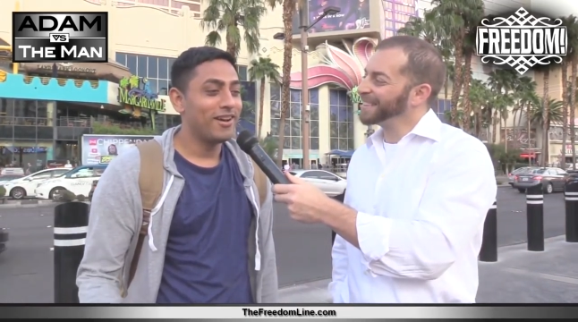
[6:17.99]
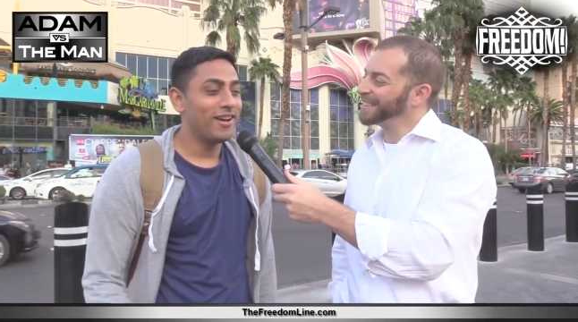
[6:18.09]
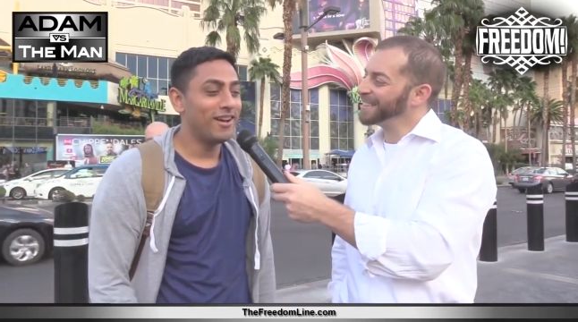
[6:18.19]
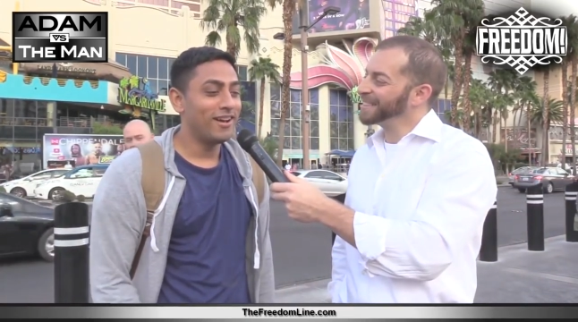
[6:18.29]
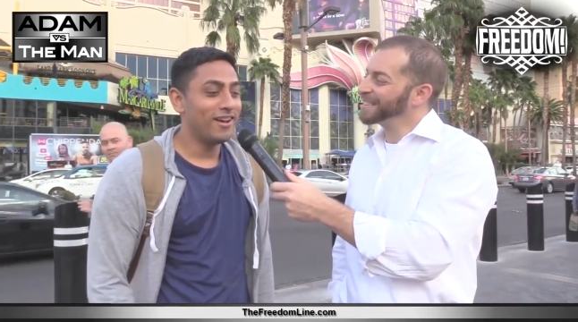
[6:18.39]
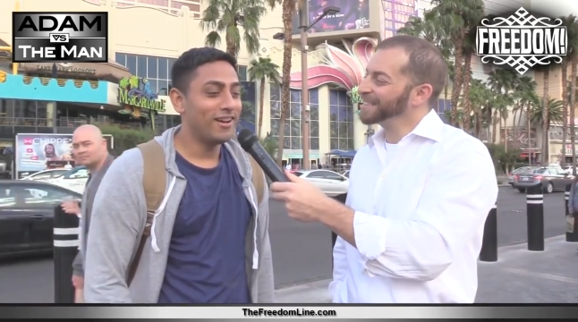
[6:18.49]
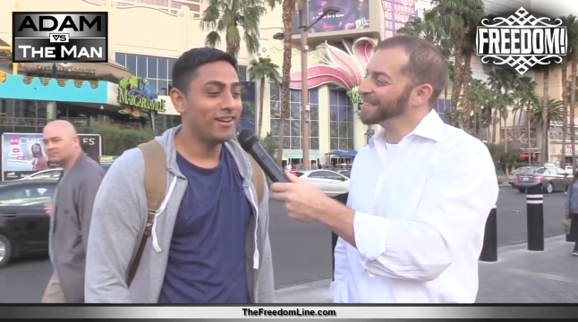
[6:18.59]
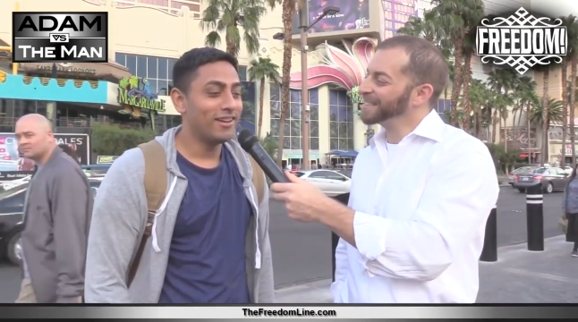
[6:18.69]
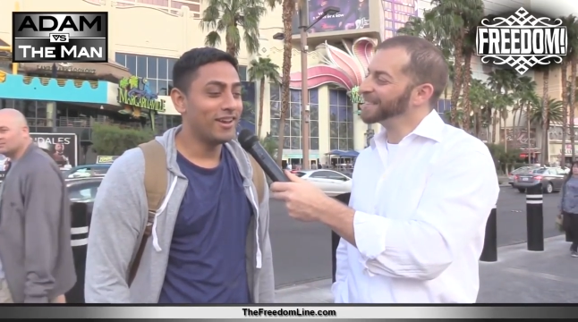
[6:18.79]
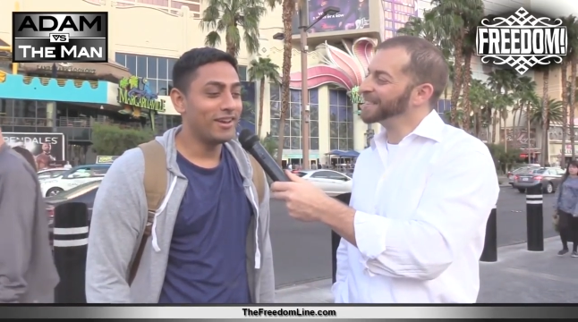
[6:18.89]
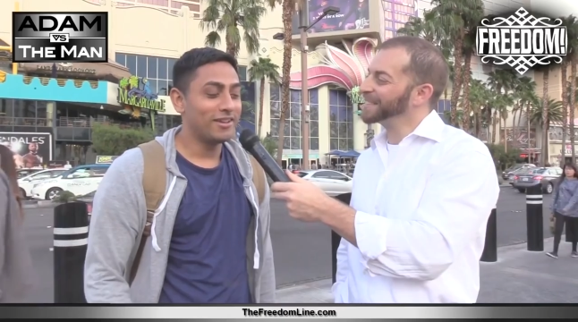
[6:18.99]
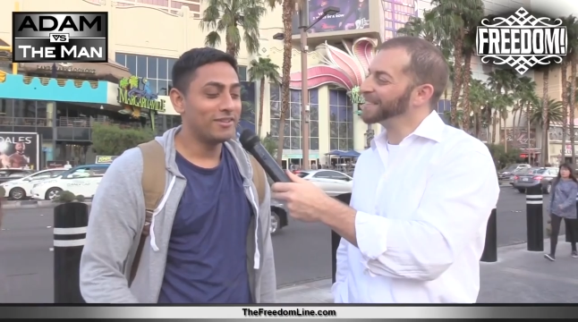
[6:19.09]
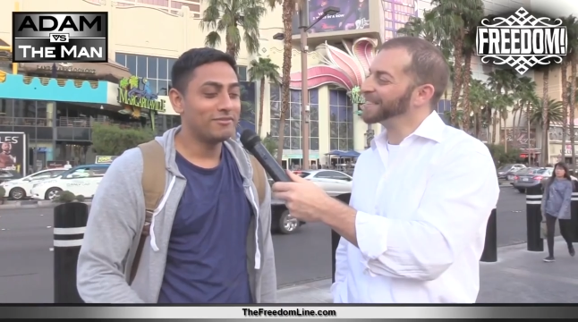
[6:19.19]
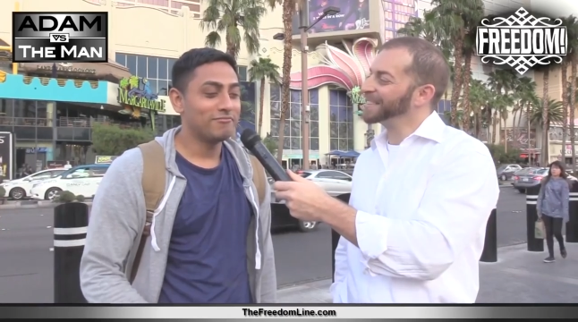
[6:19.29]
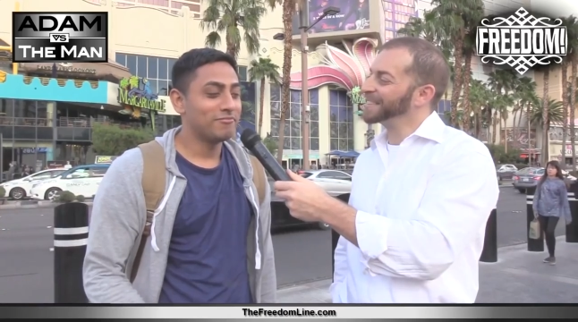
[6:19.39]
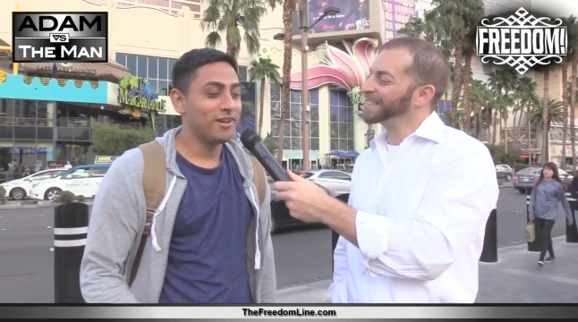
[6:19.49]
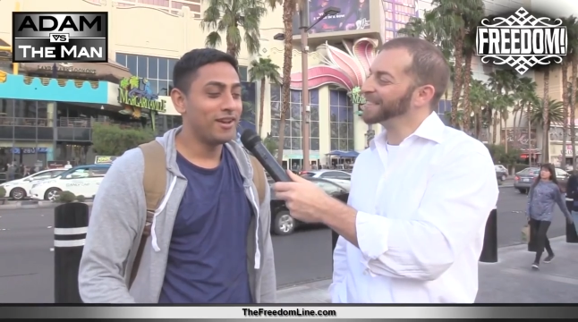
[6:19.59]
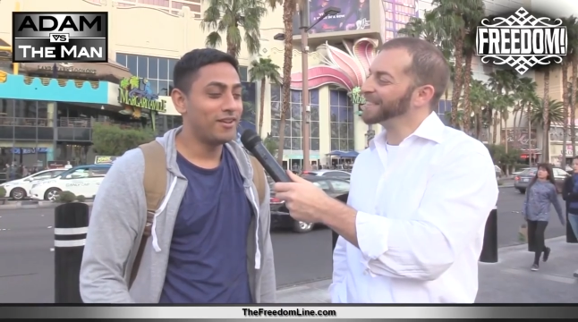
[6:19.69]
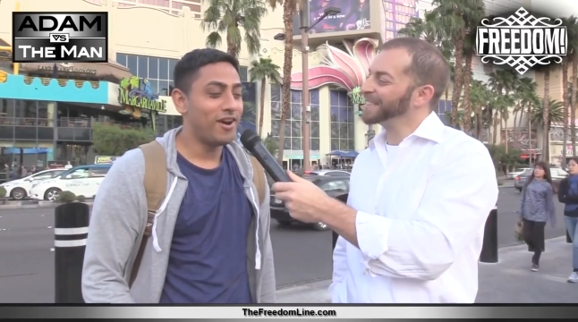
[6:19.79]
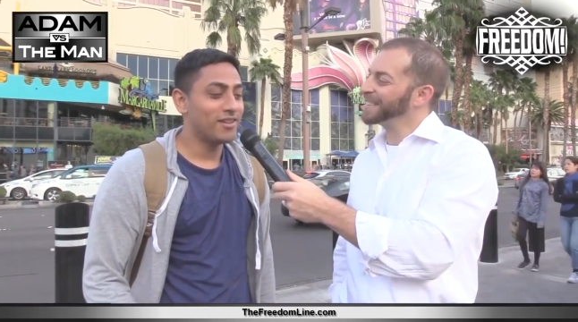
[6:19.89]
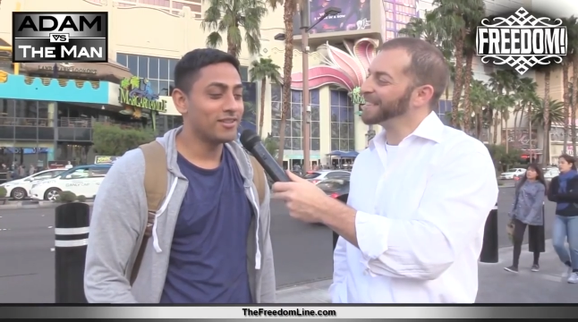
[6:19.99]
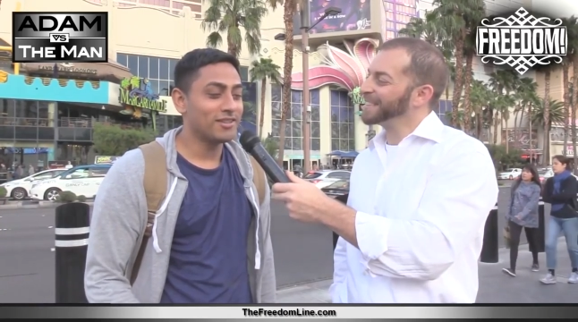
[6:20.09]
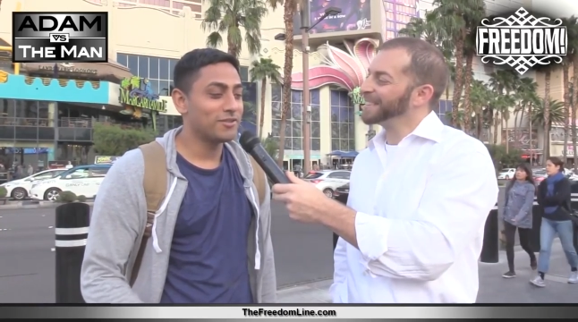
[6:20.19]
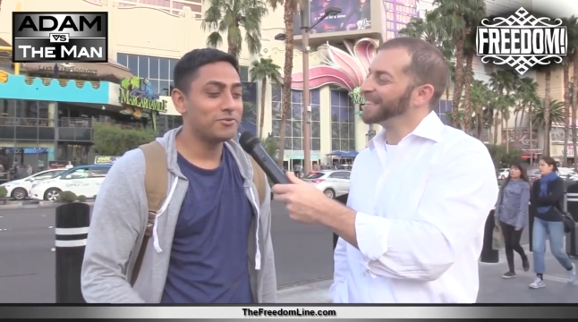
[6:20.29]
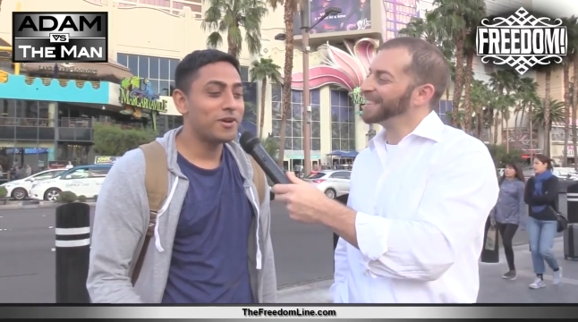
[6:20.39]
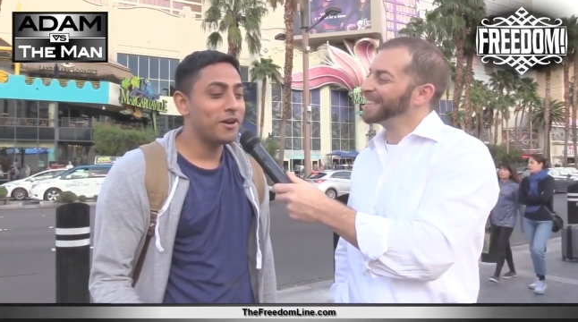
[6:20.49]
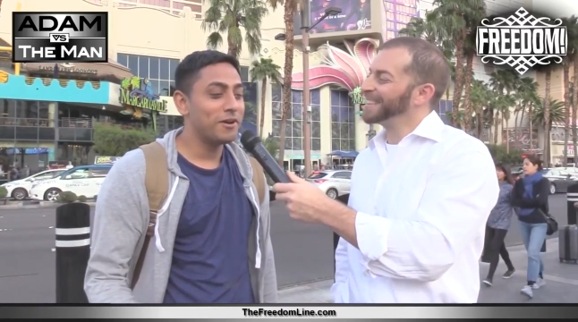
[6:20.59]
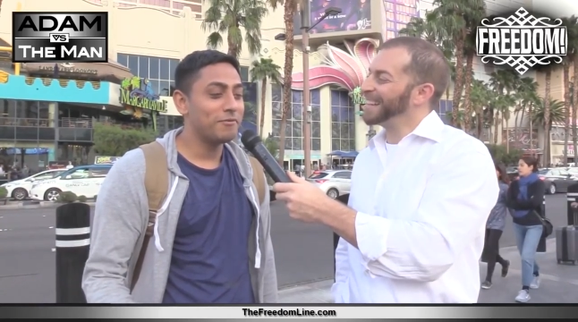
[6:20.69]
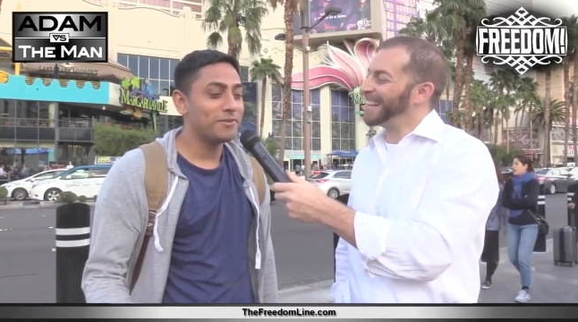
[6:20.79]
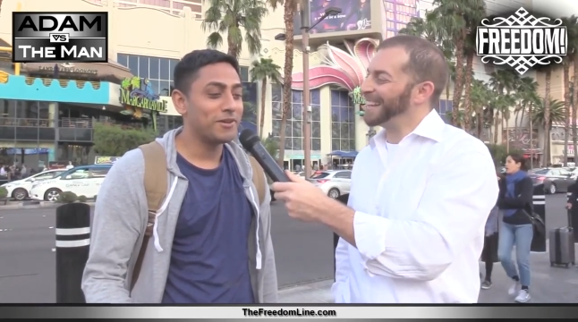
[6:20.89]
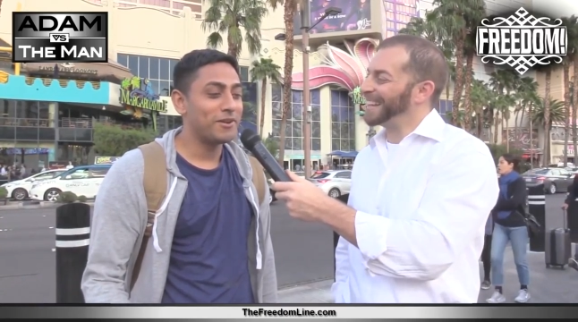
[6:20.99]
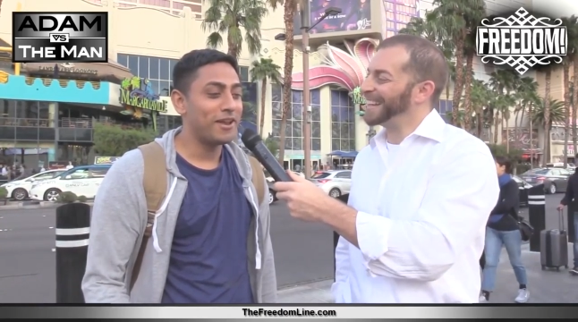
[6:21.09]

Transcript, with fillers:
Speaker 1: uh, like nonsense trips, you